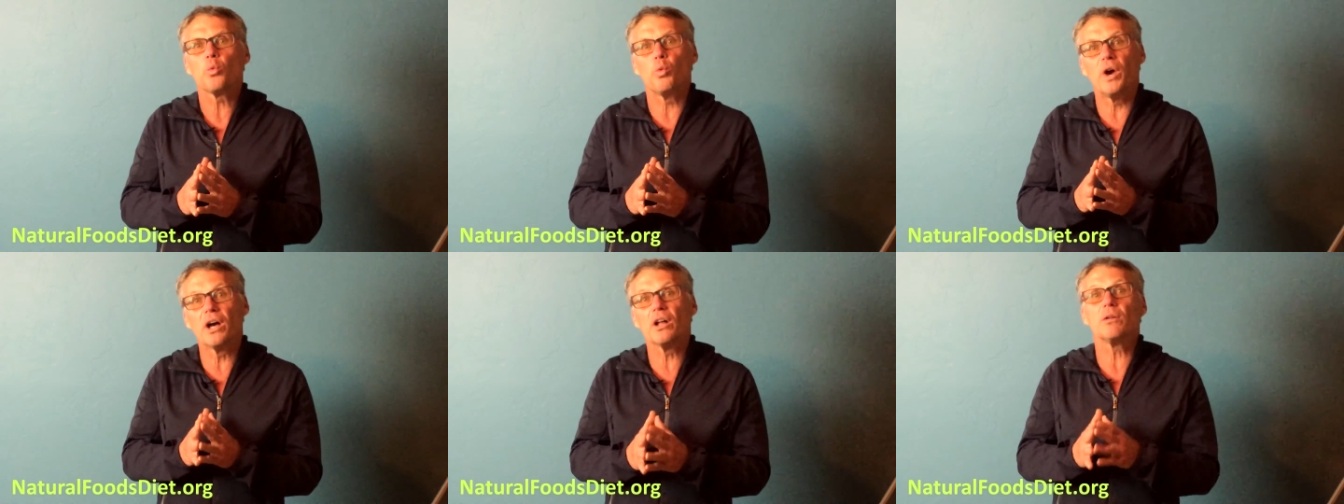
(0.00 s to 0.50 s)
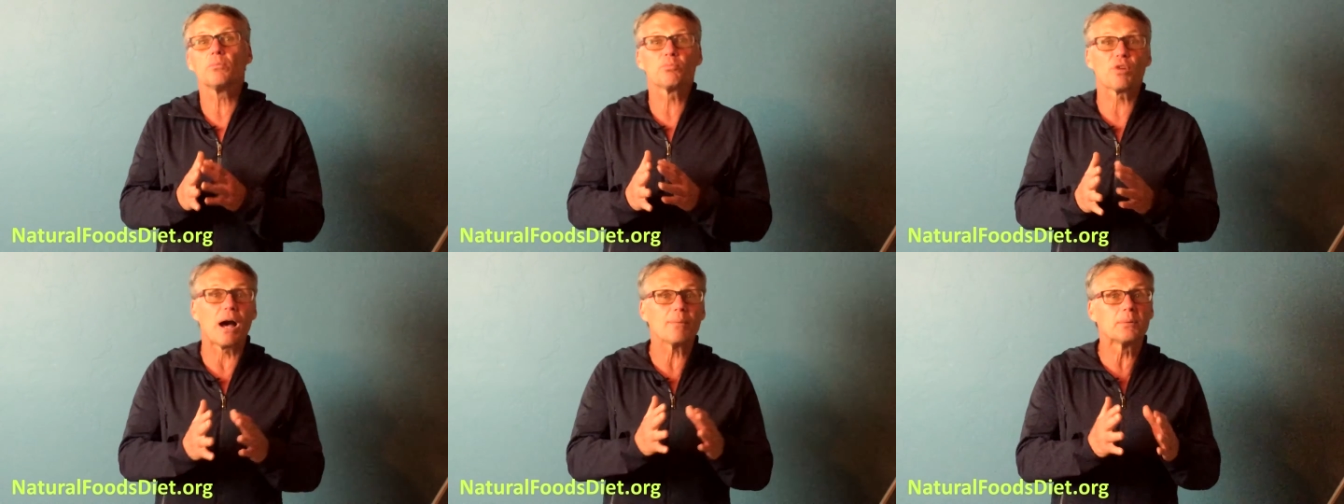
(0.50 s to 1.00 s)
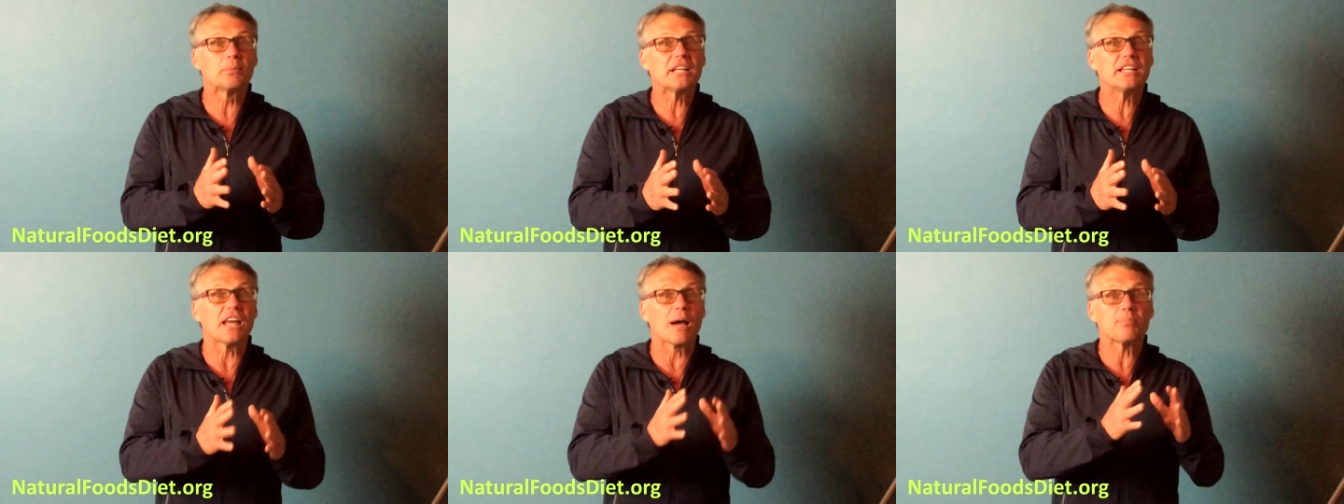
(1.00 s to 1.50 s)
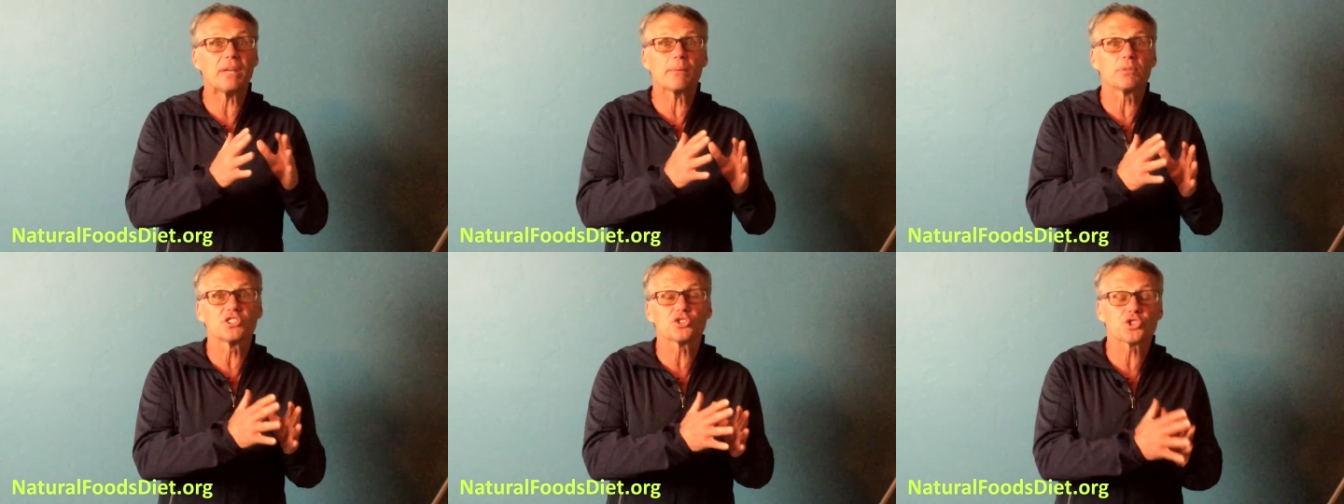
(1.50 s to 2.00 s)
will probably not be
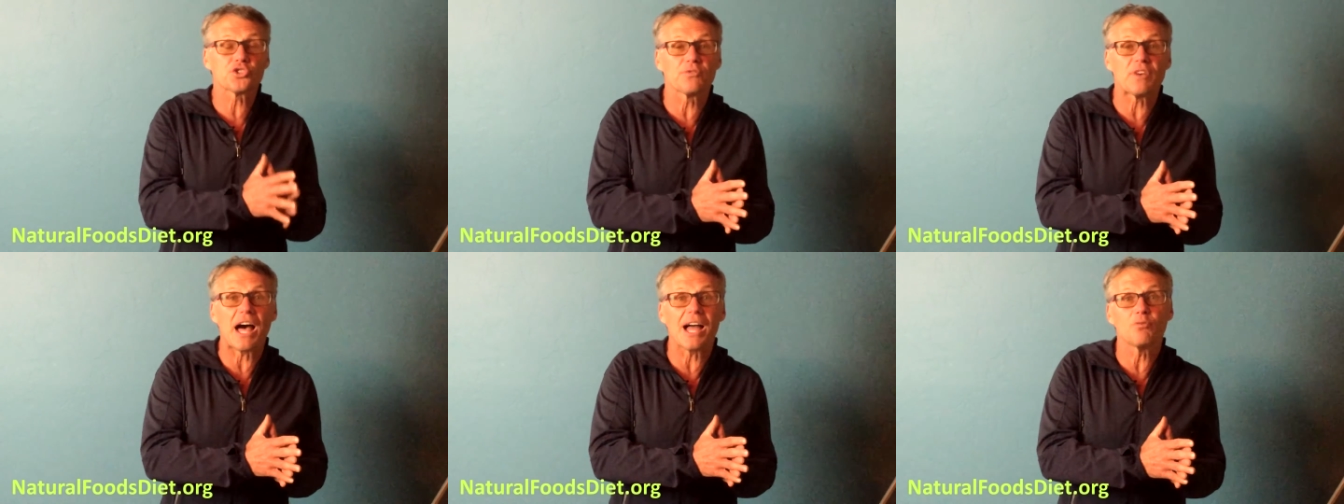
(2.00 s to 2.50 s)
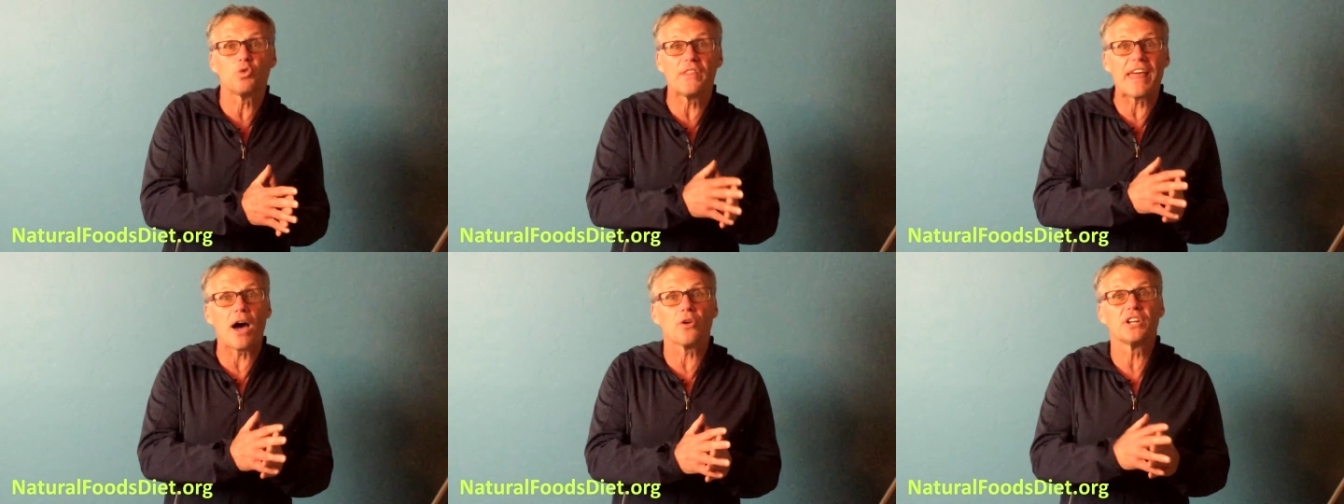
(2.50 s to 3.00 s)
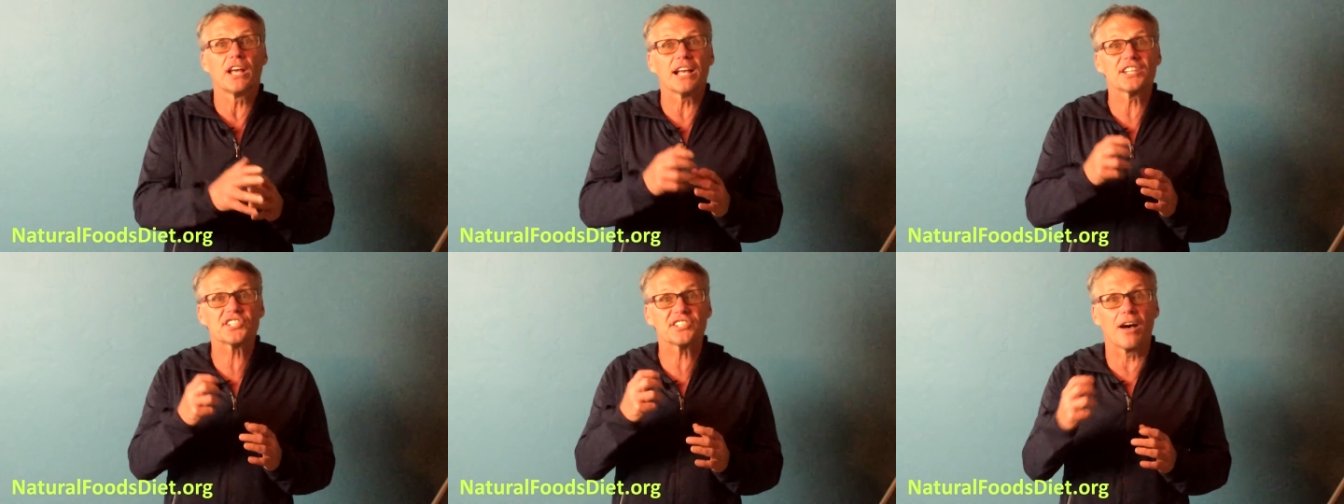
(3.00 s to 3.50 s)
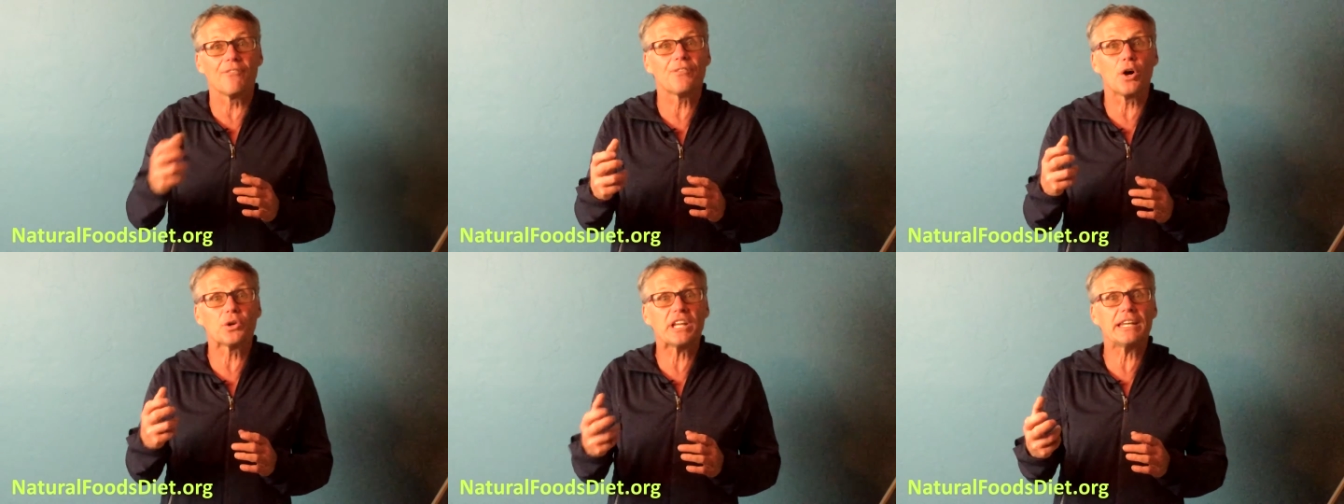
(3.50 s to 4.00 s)
able to survive without a cell
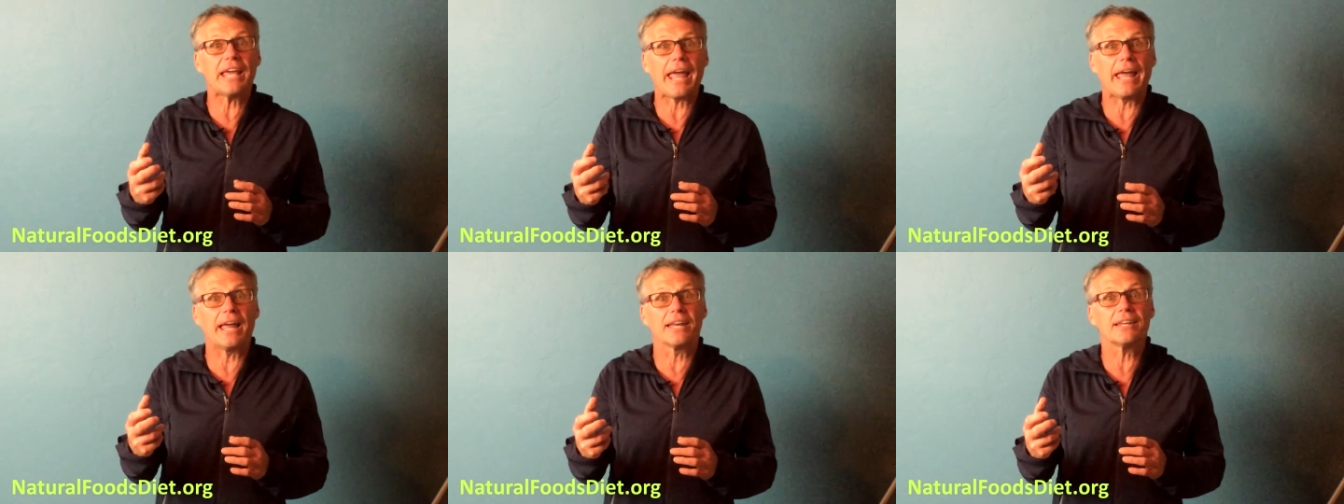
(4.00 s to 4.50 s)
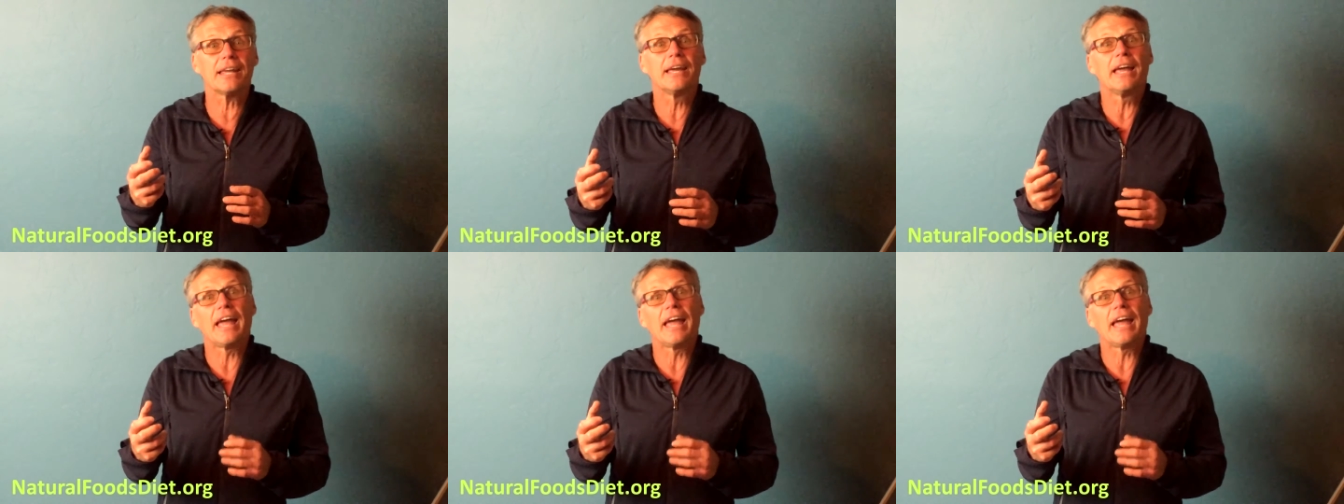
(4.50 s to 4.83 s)
phone in hand